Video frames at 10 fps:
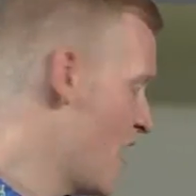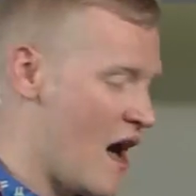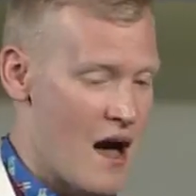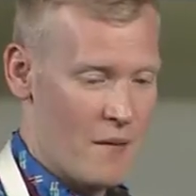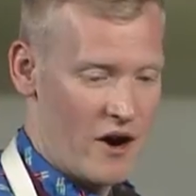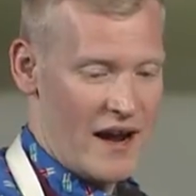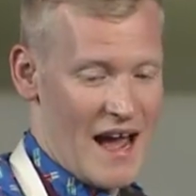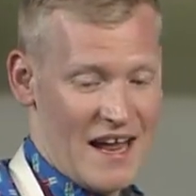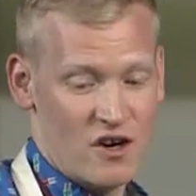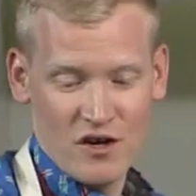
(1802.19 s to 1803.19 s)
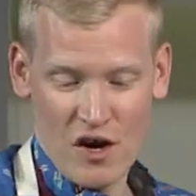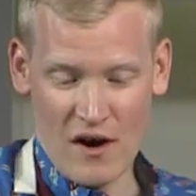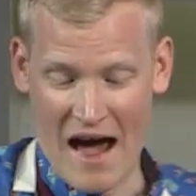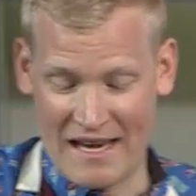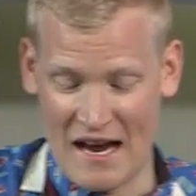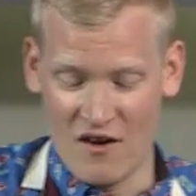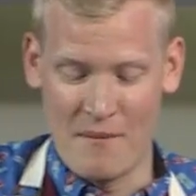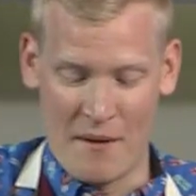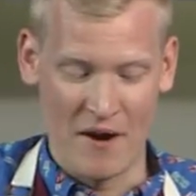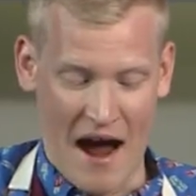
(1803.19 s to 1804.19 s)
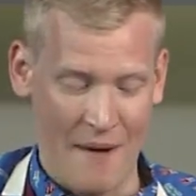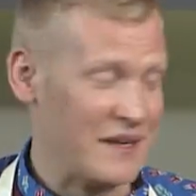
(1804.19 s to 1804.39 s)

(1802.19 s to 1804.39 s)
All right, I don't know. I can't remember how